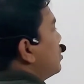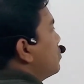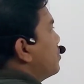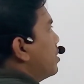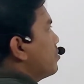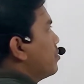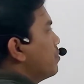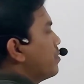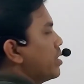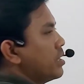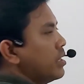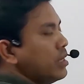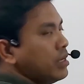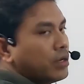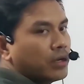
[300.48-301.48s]
we have to find
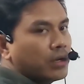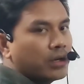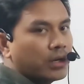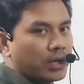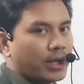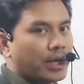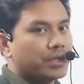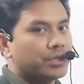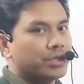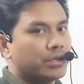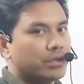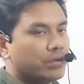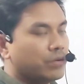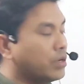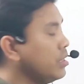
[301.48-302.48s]
the tangent.
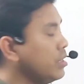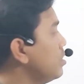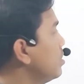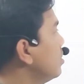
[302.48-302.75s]
Okay,